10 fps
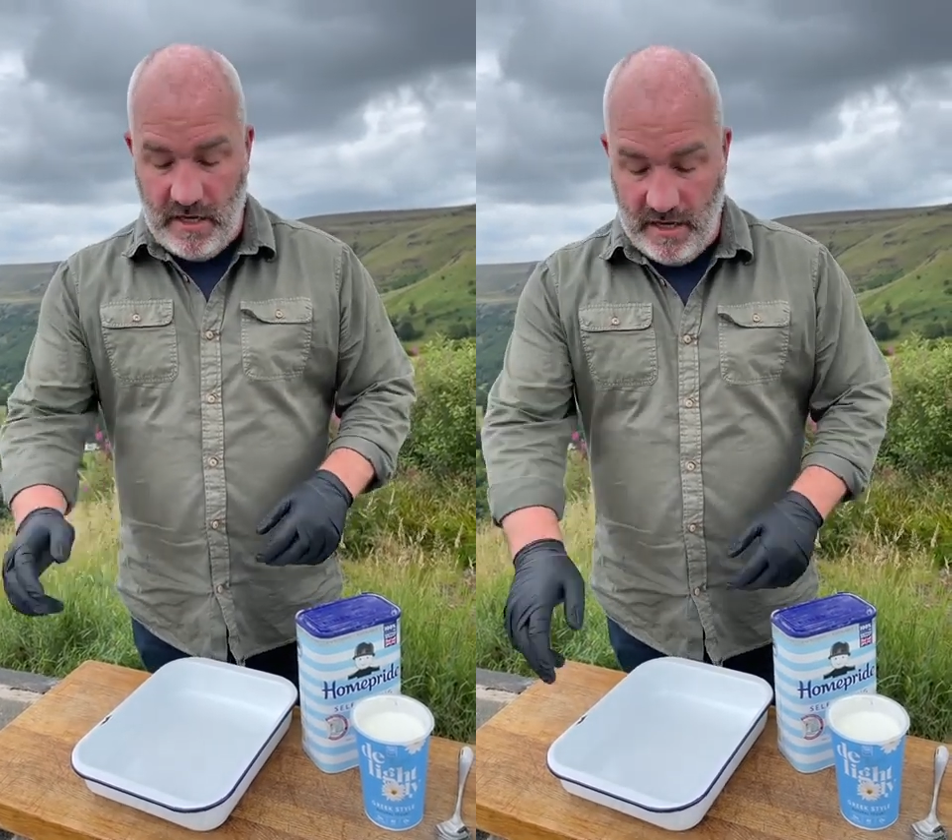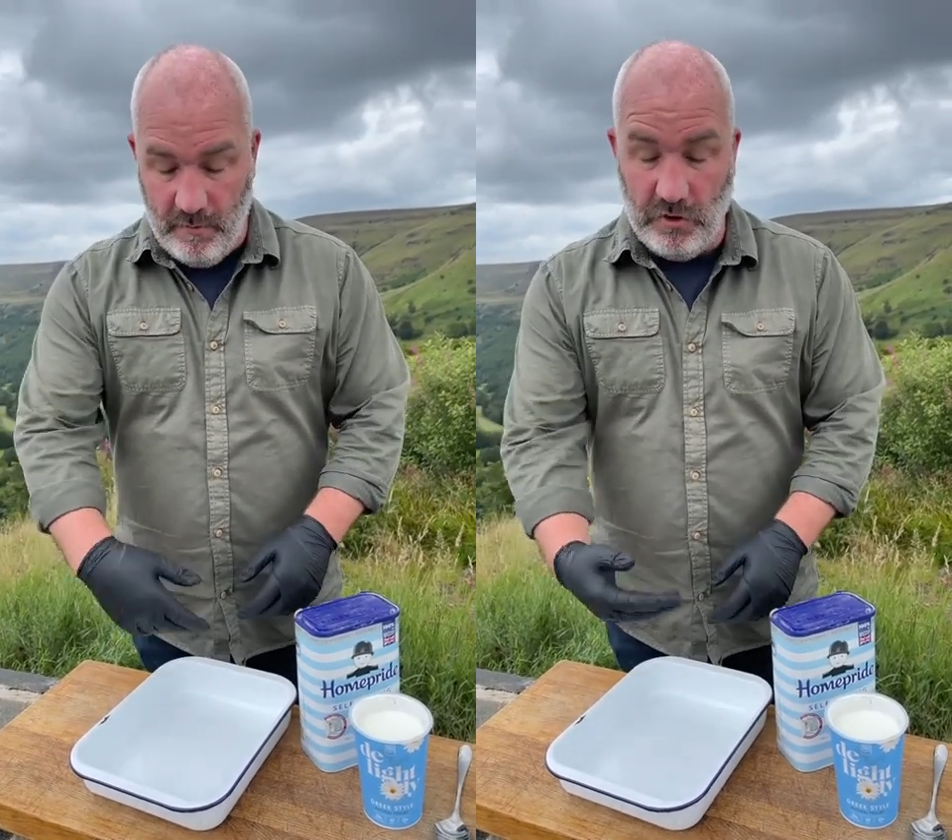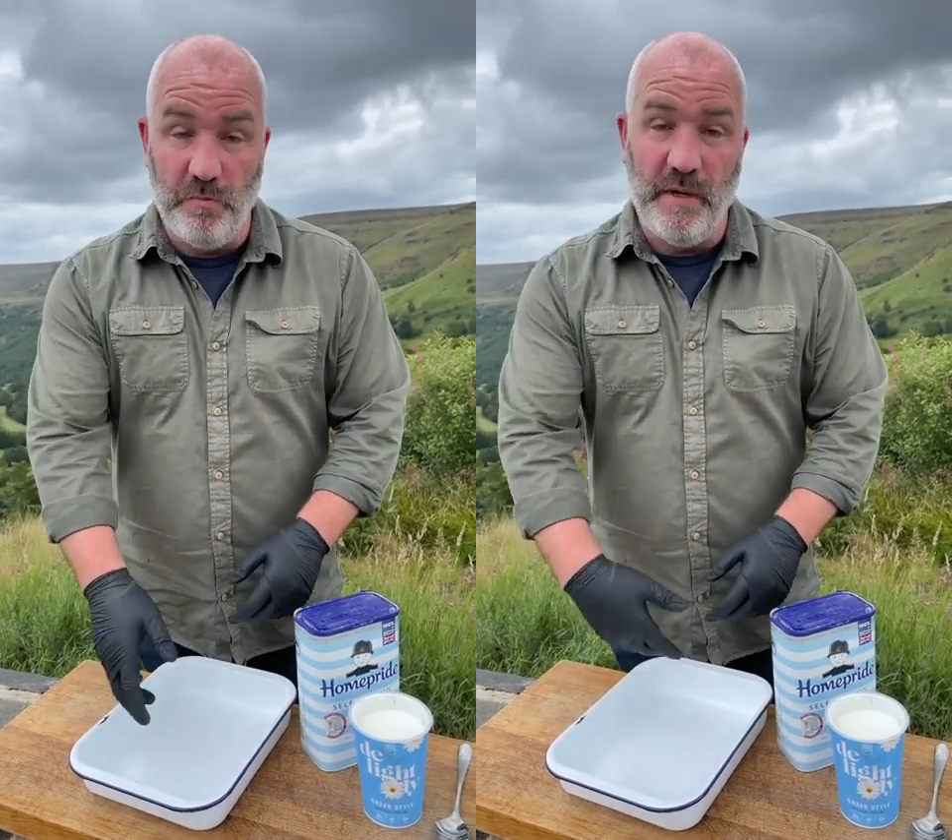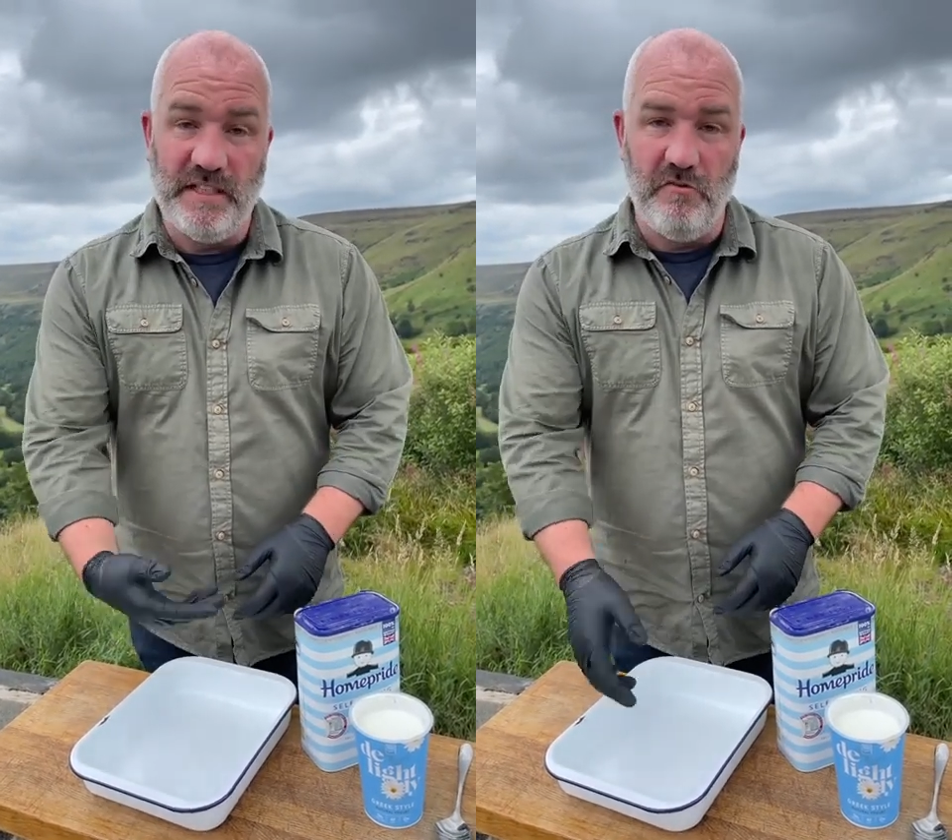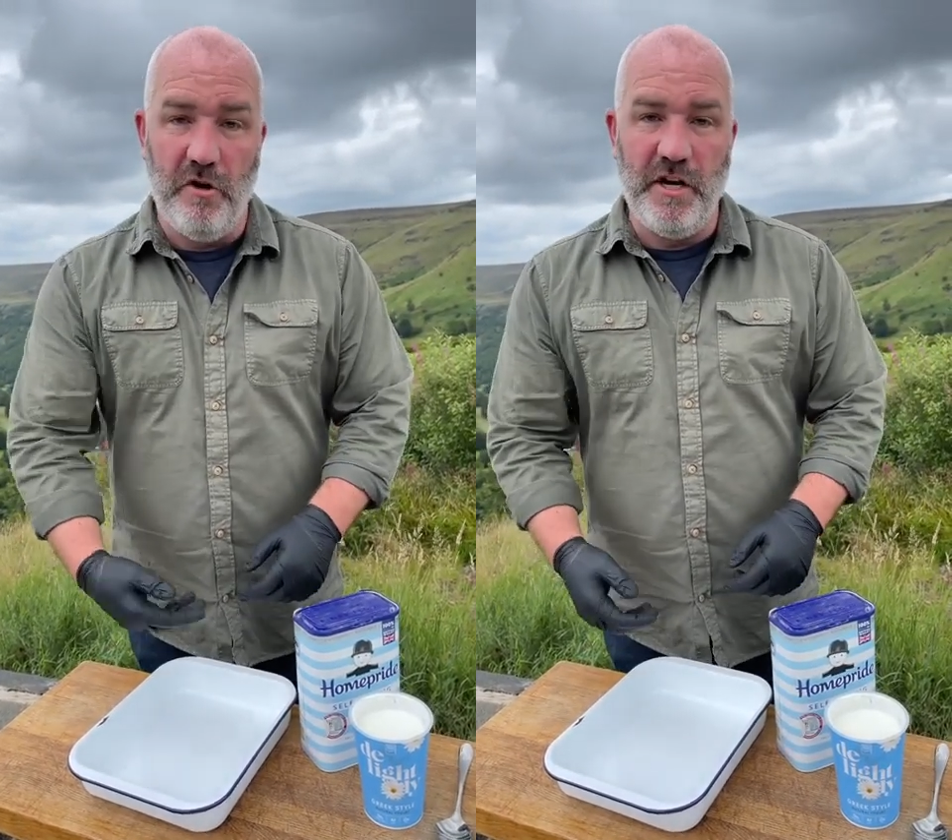then we'll just mix it
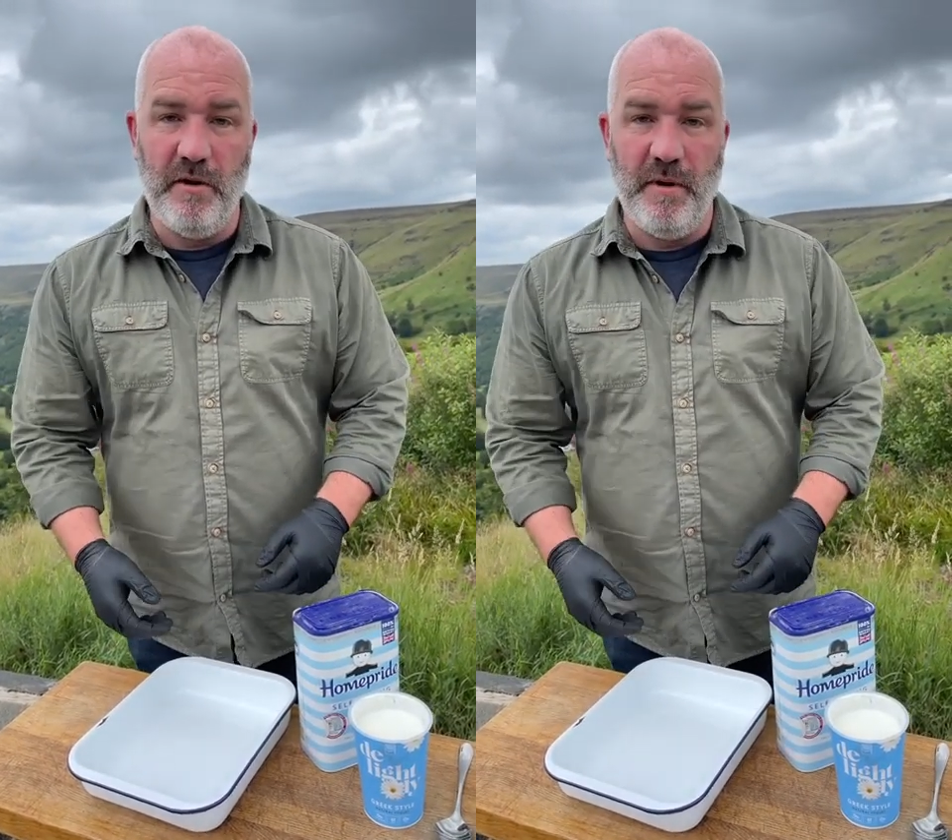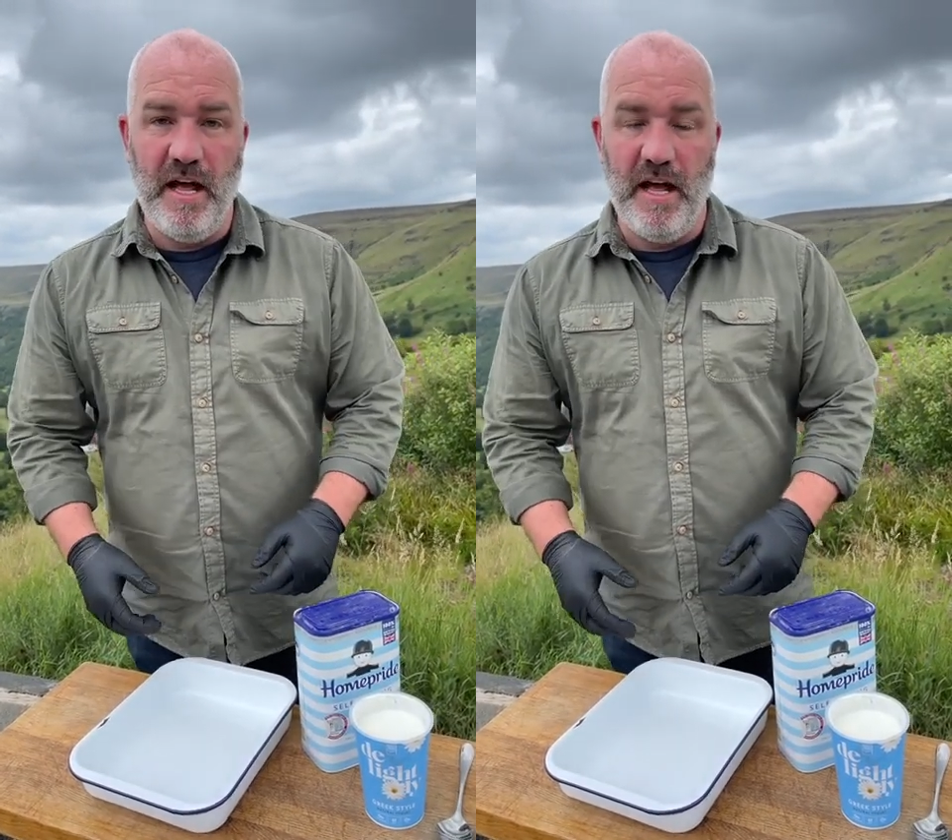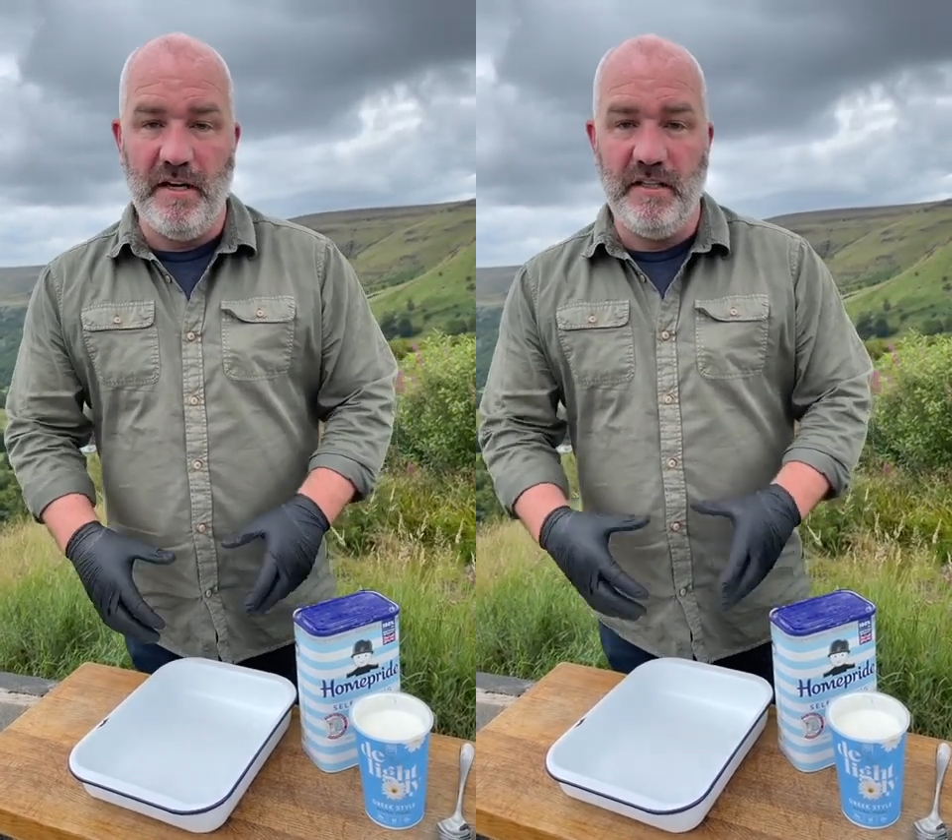around here by hand,